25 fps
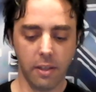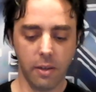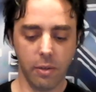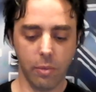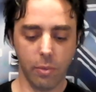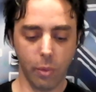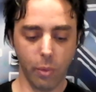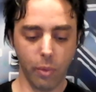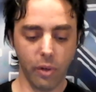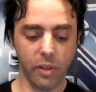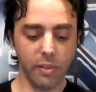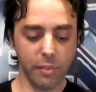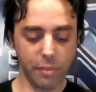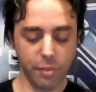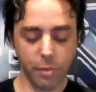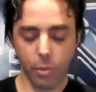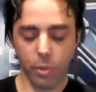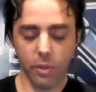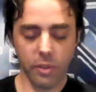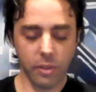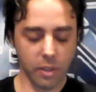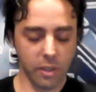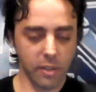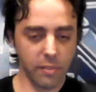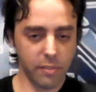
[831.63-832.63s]
if you
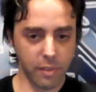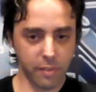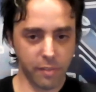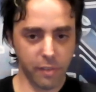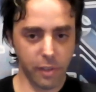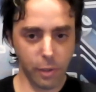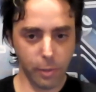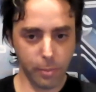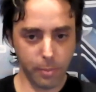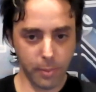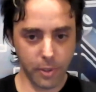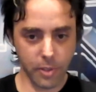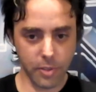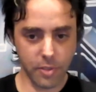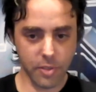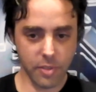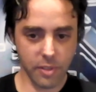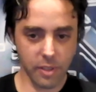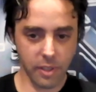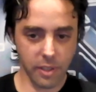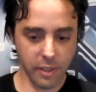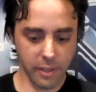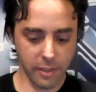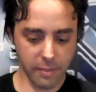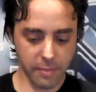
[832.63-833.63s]
want to give developers
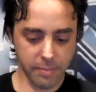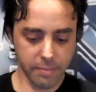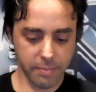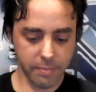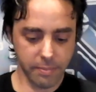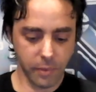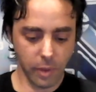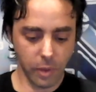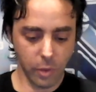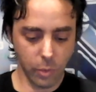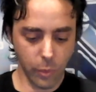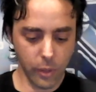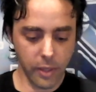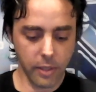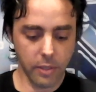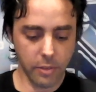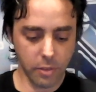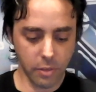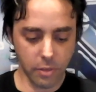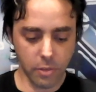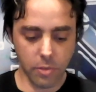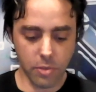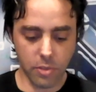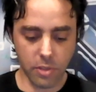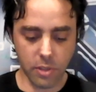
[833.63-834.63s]
a way to
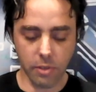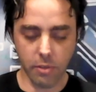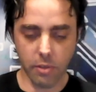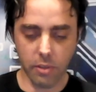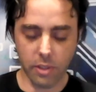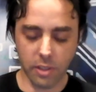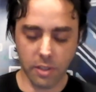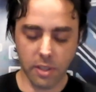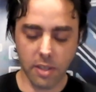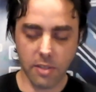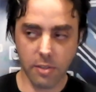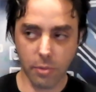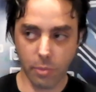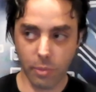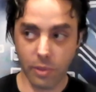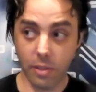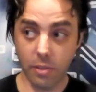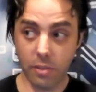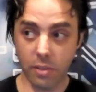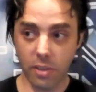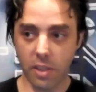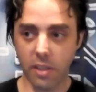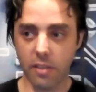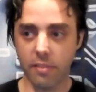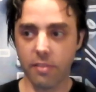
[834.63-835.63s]
do security testing, we need
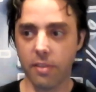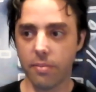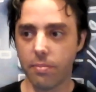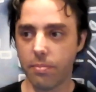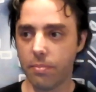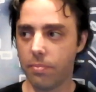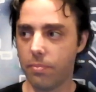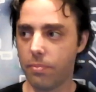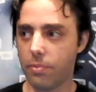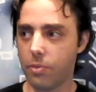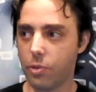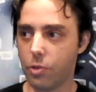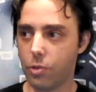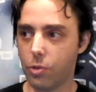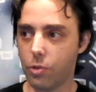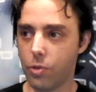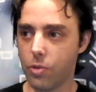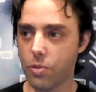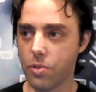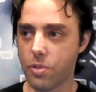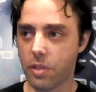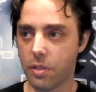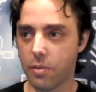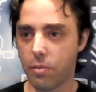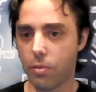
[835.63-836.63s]
to give them
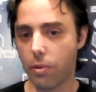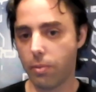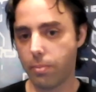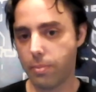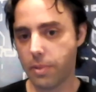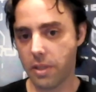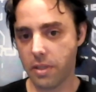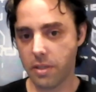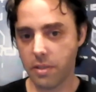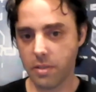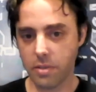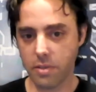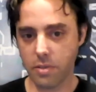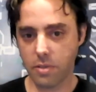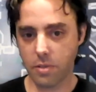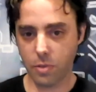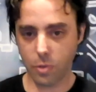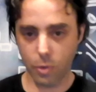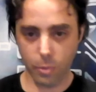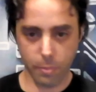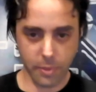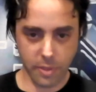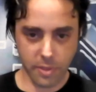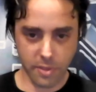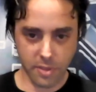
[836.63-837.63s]
tools that will be
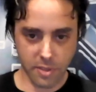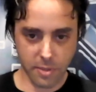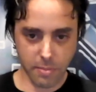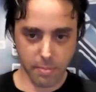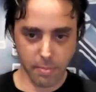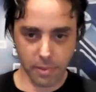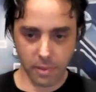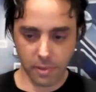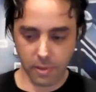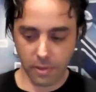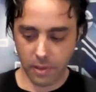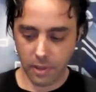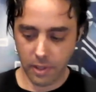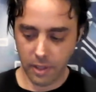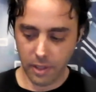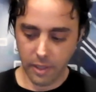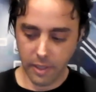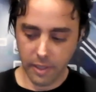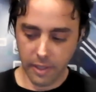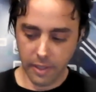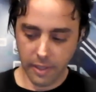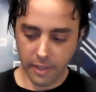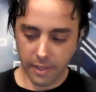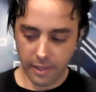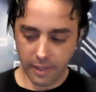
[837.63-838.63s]
super simple
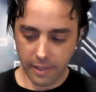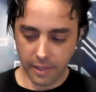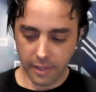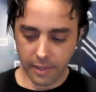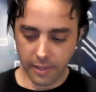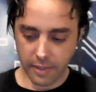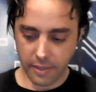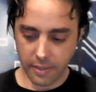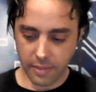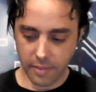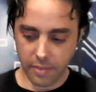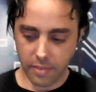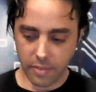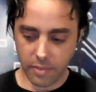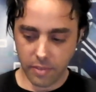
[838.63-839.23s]
and